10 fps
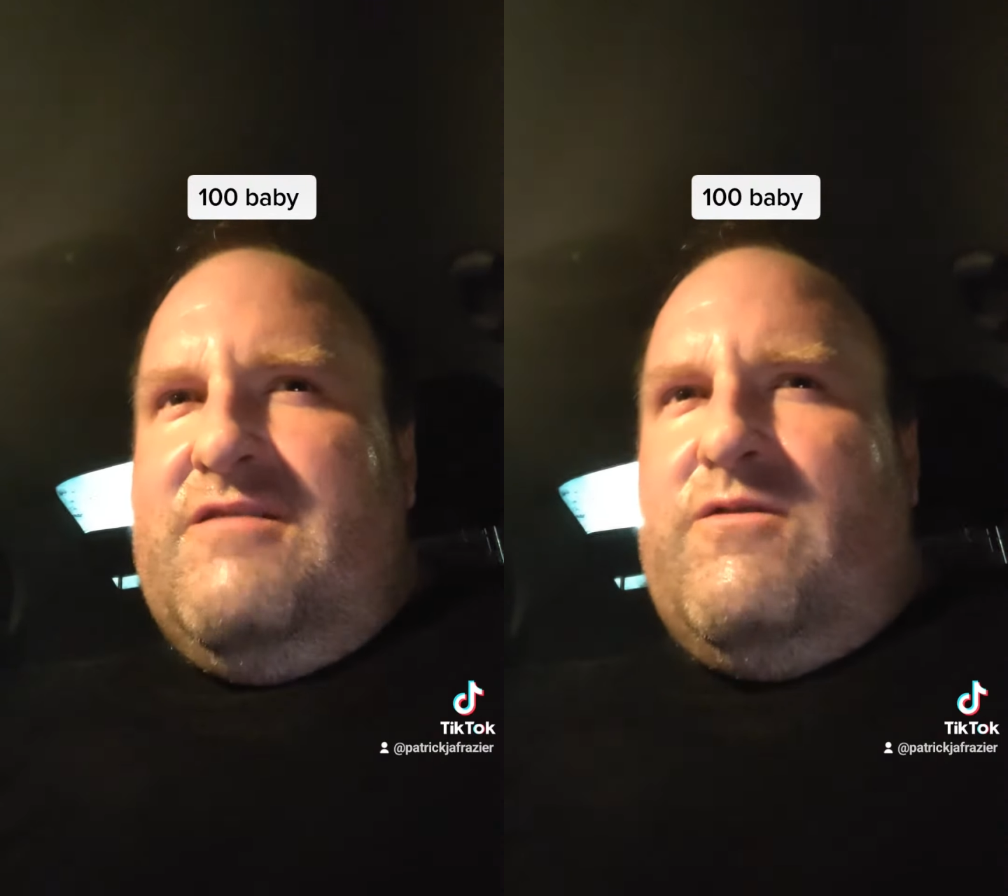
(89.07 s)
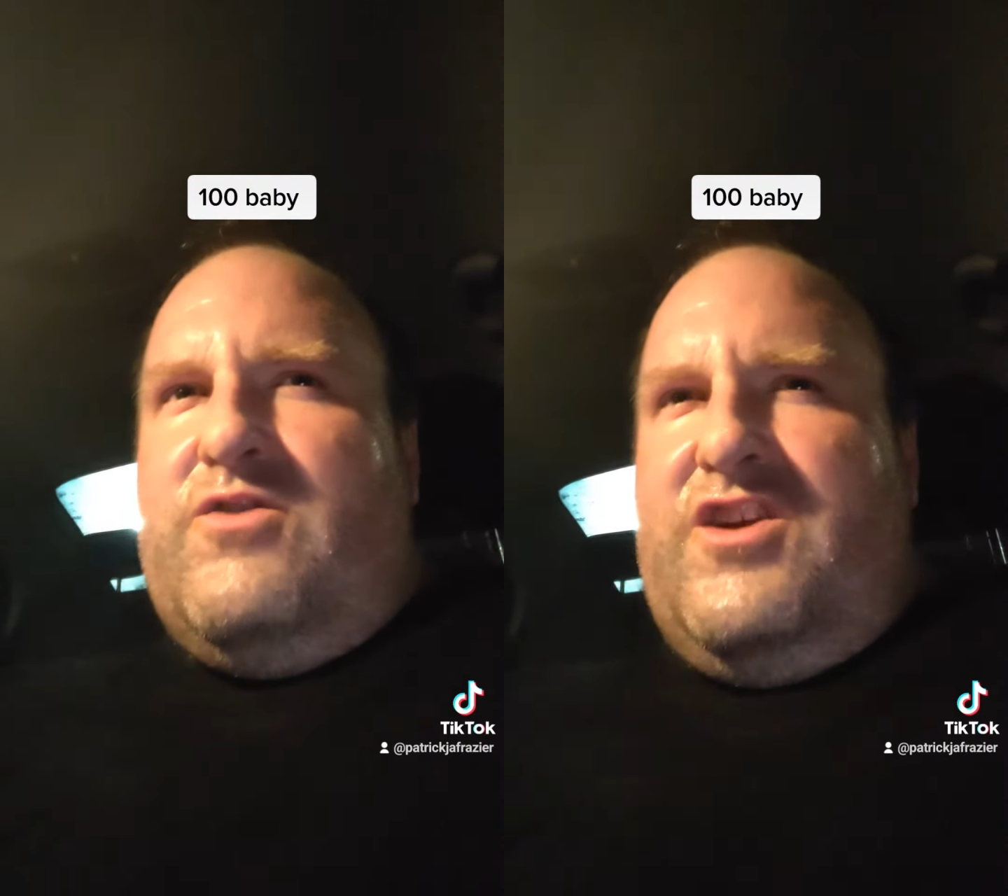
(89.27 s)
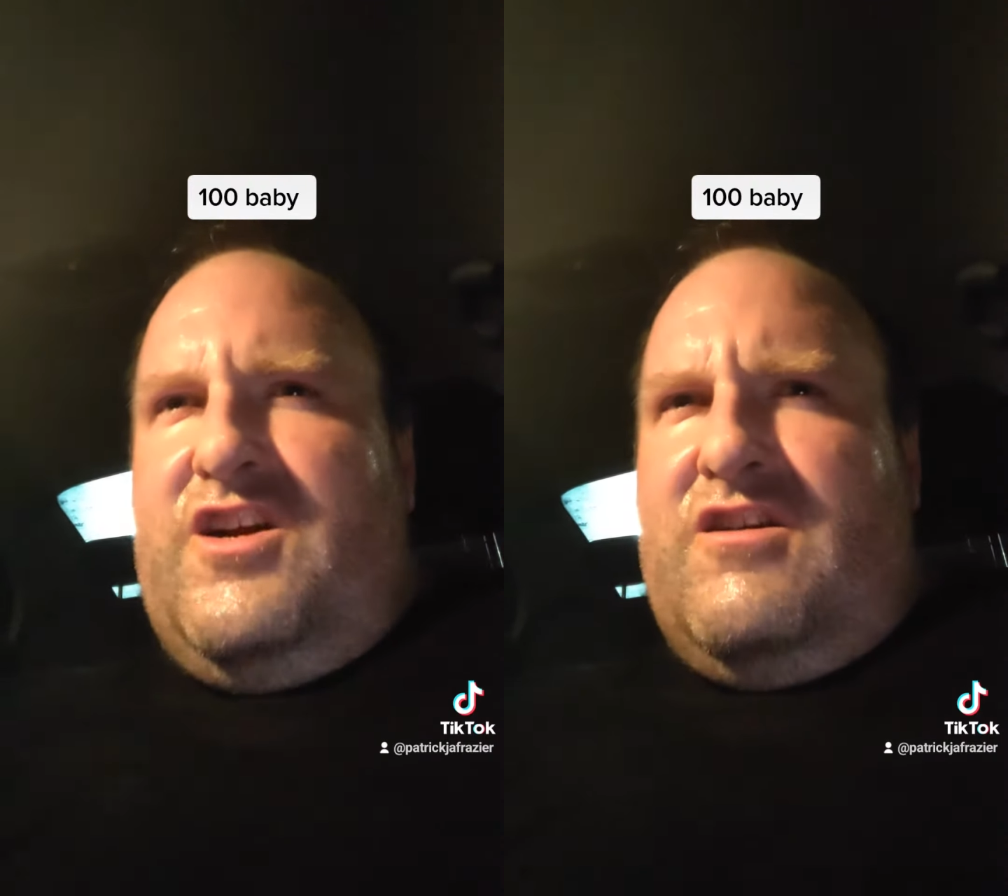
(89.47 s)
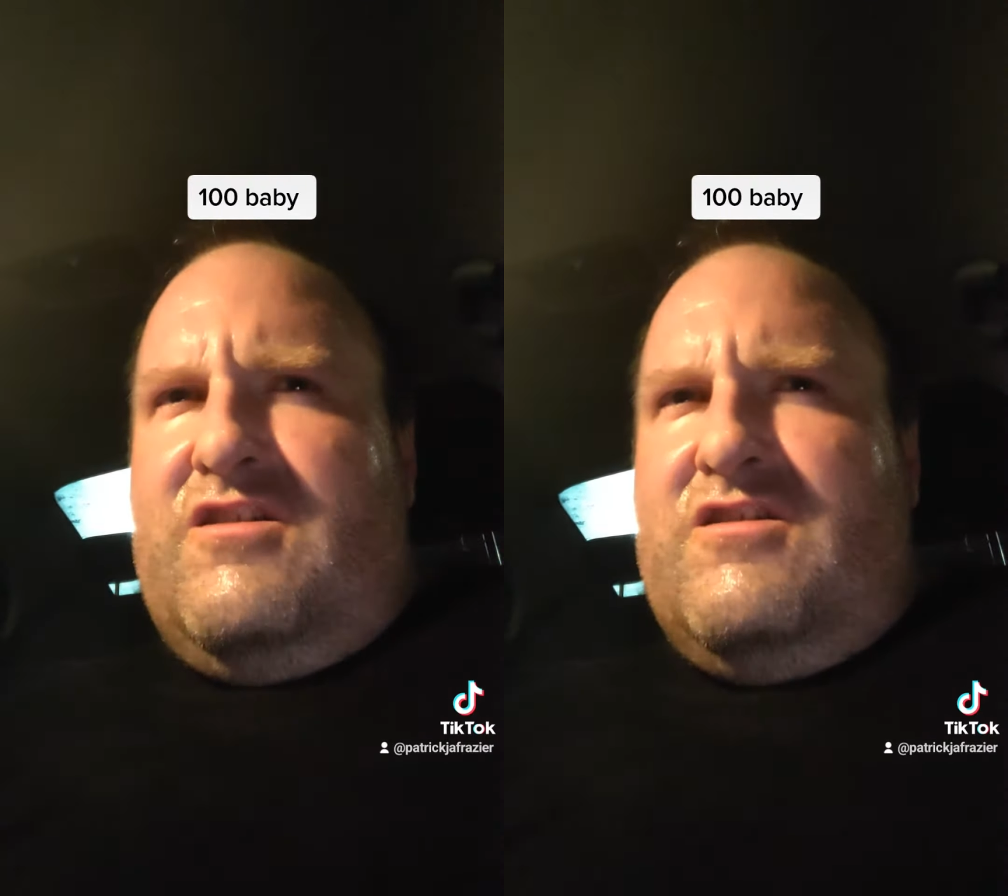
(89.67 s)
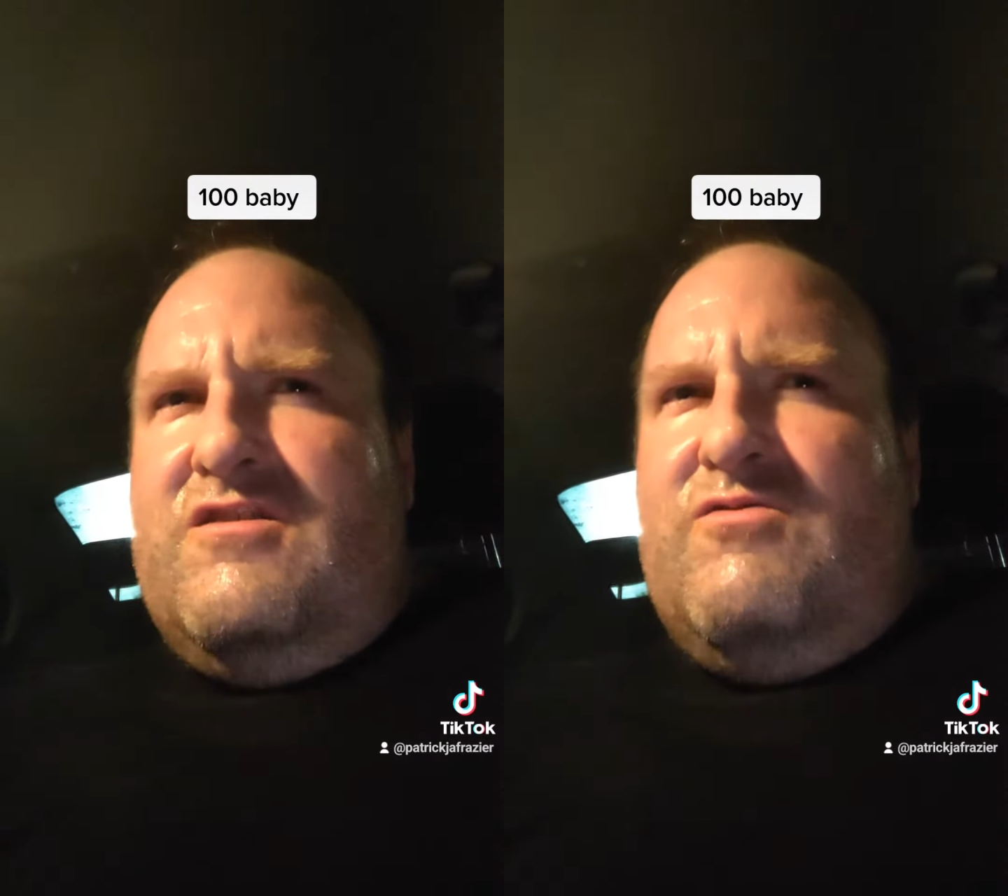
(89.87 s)
for a
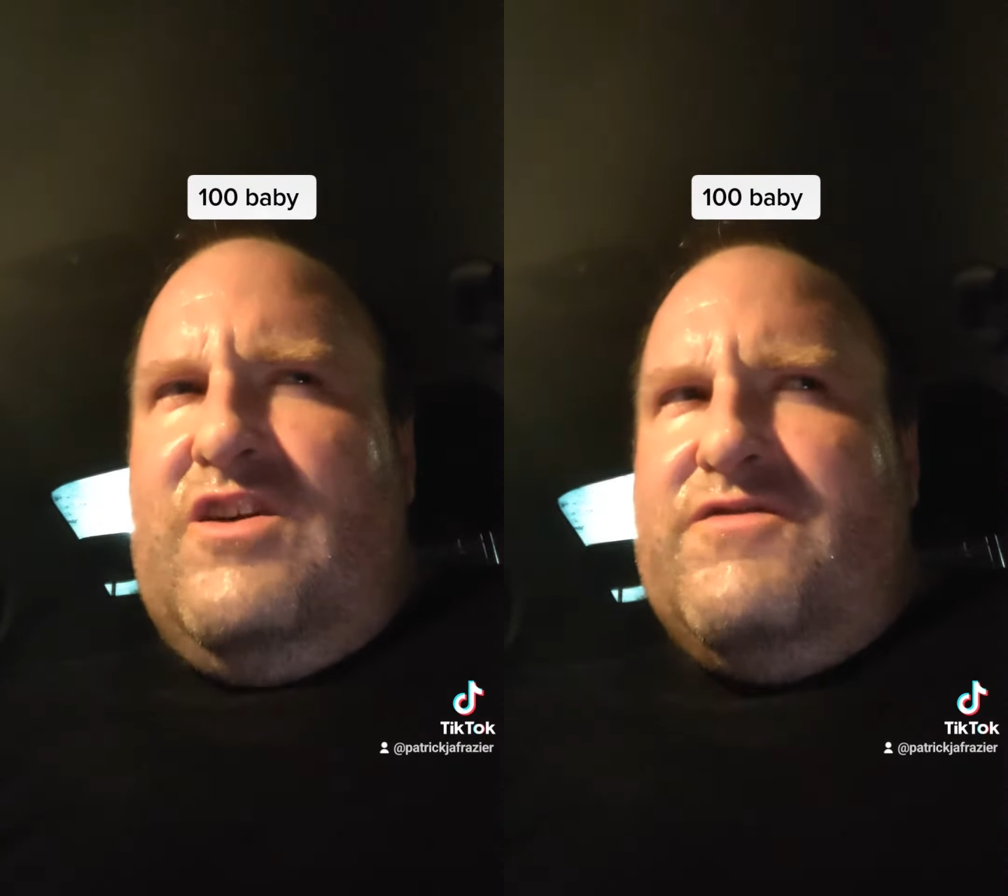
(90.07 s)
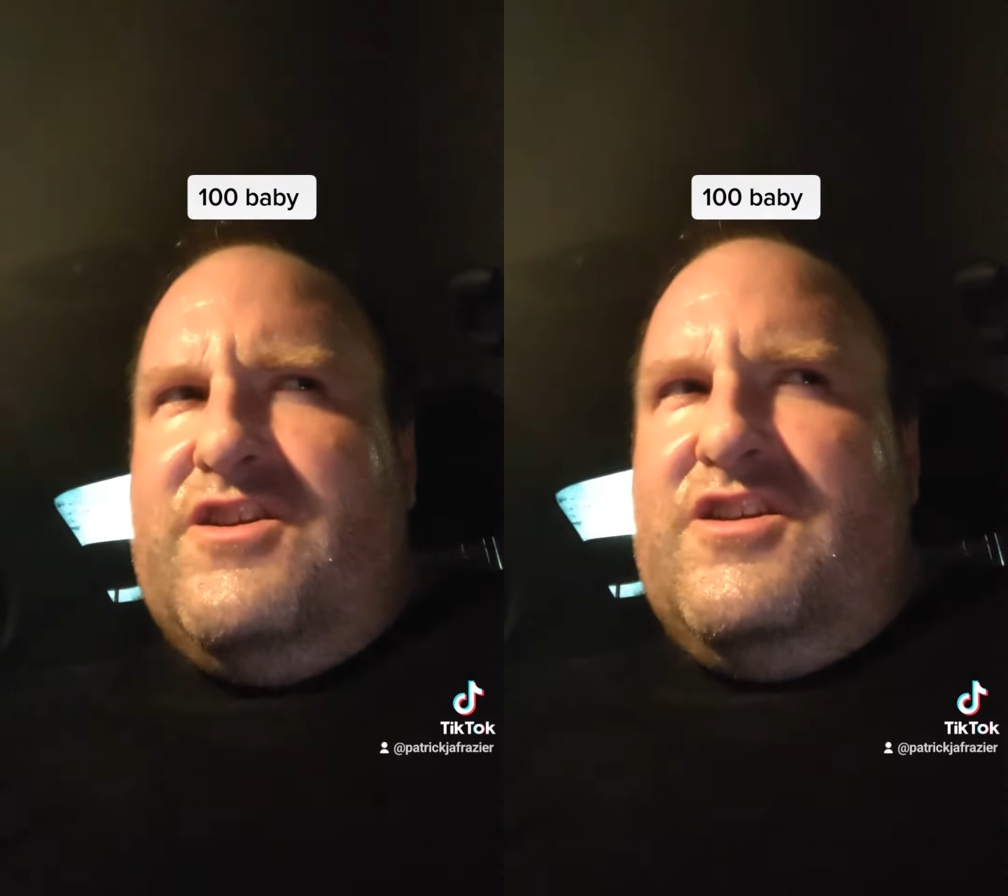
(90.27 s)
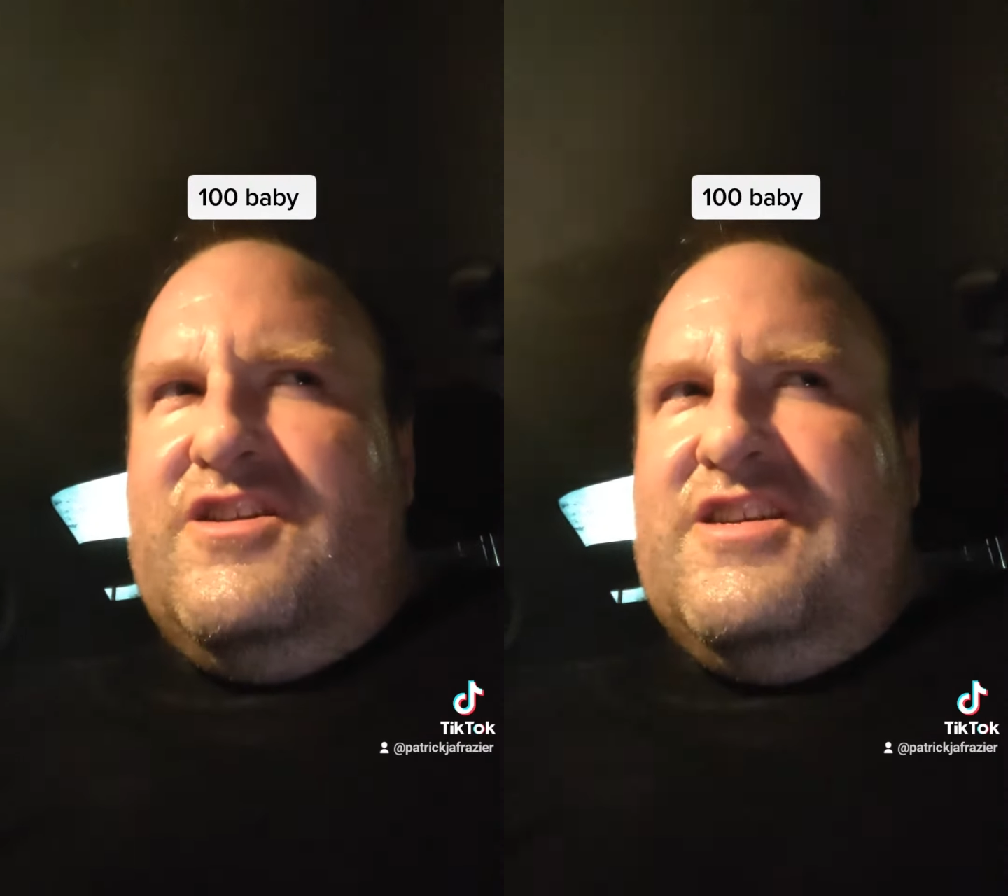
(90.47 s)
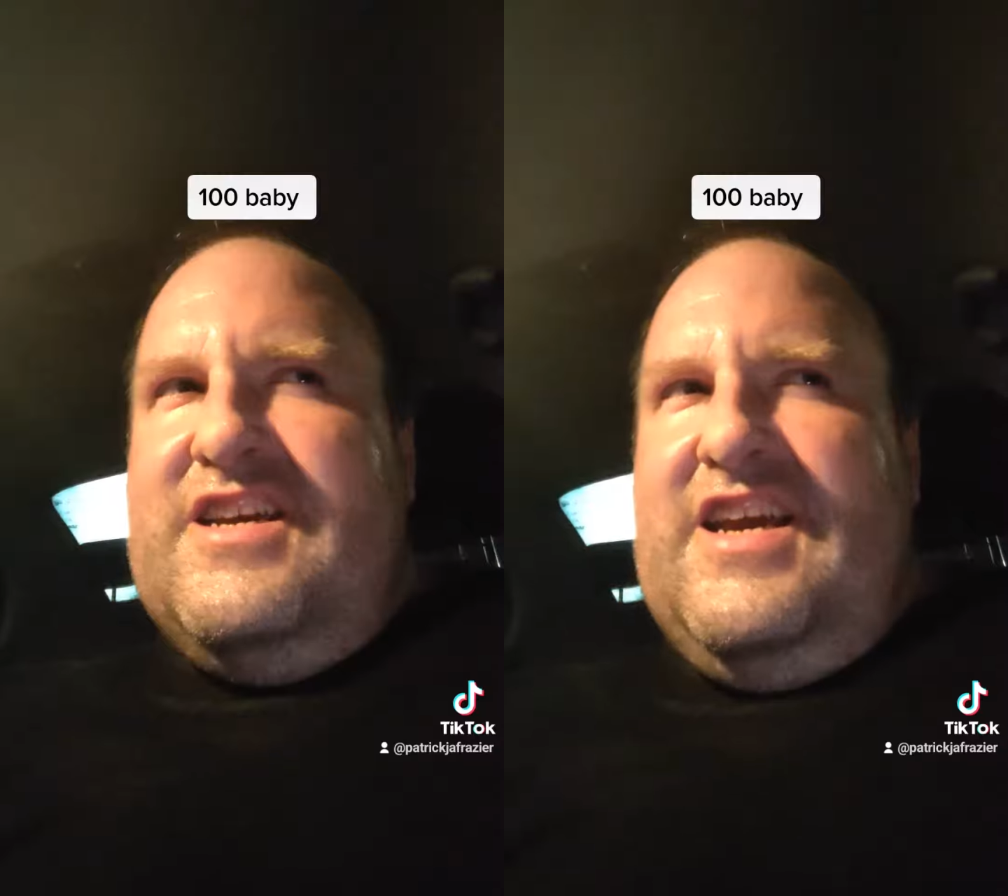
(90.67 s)
year, roughly.